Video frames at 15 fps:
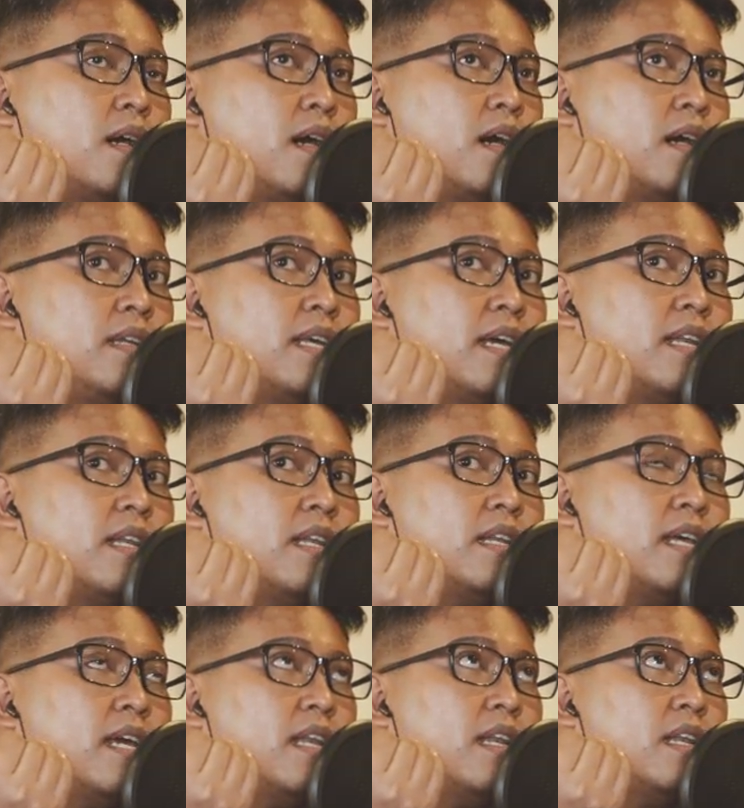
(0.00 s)
uh, that
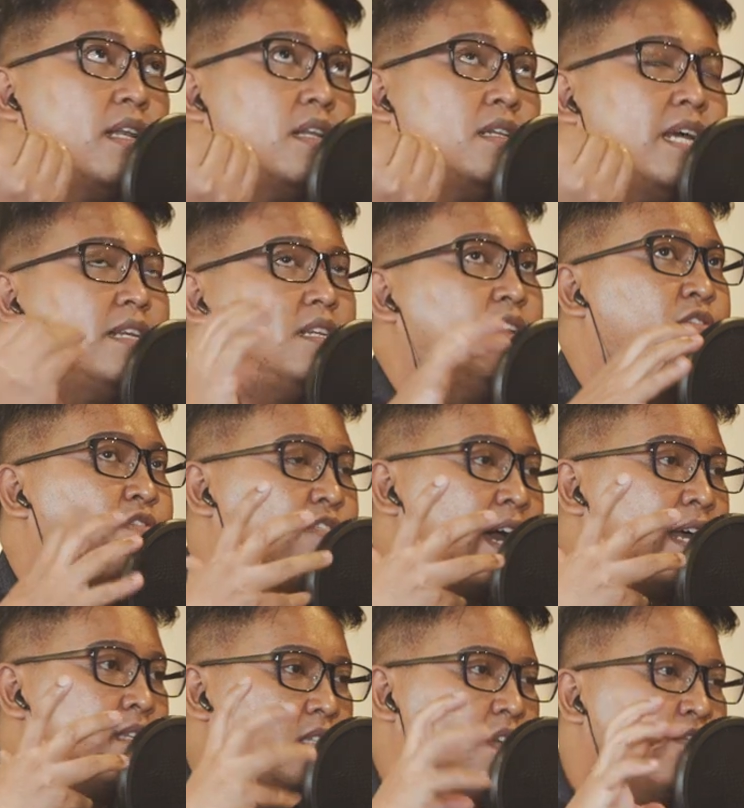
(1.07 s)
that that
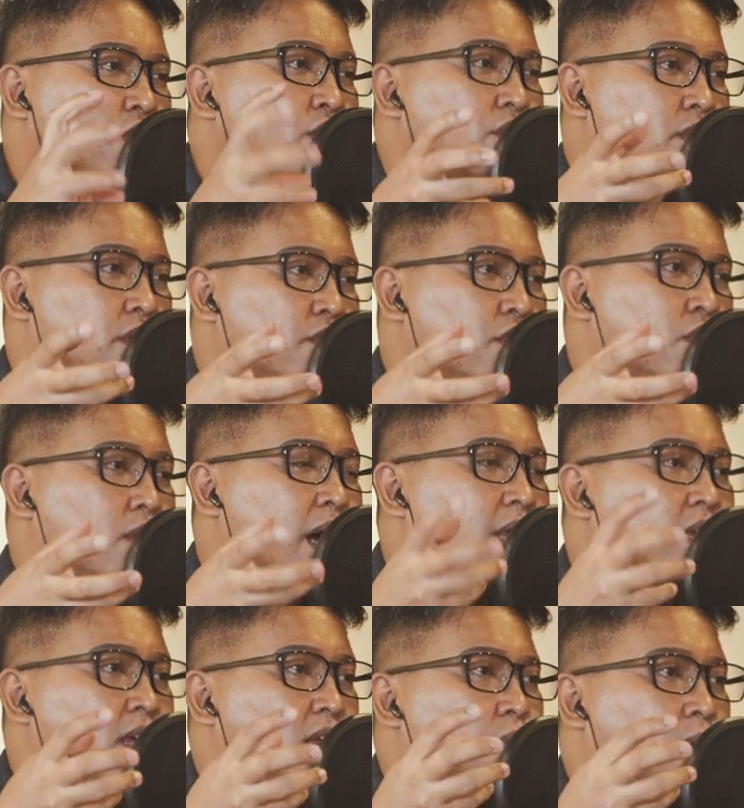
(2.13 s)
defines the food review
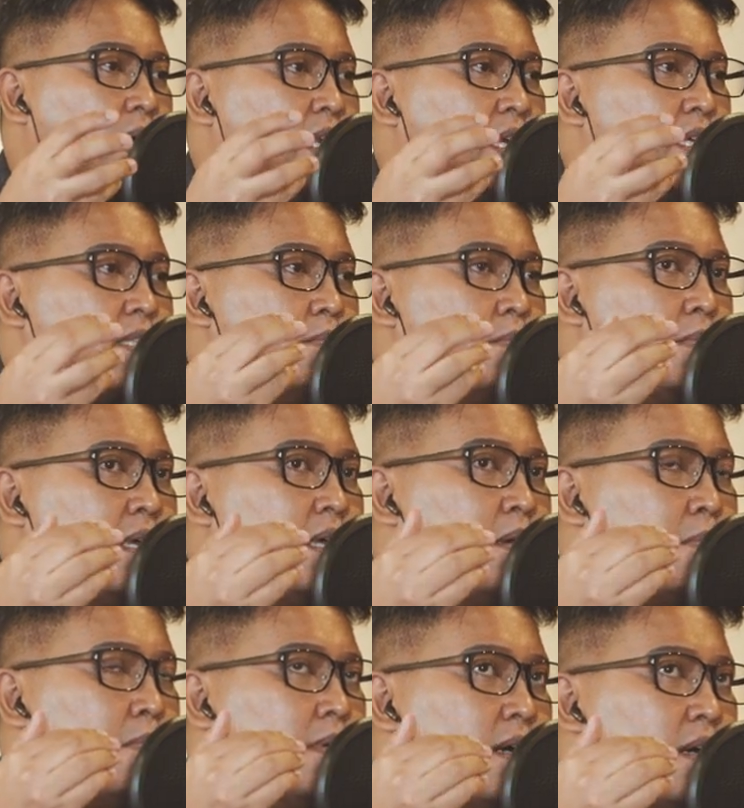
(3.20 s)
other than what is
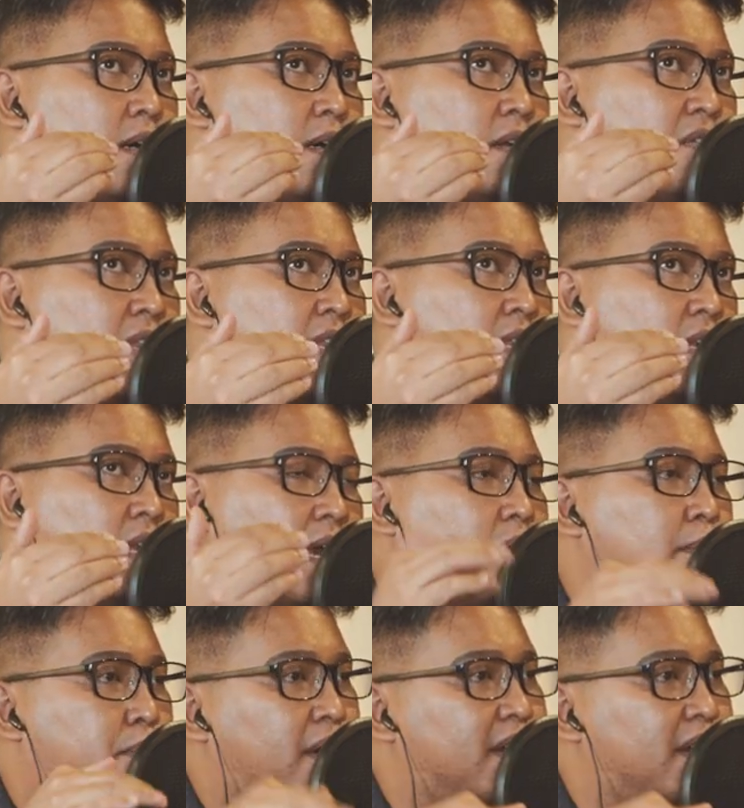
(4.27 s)
being uh, written at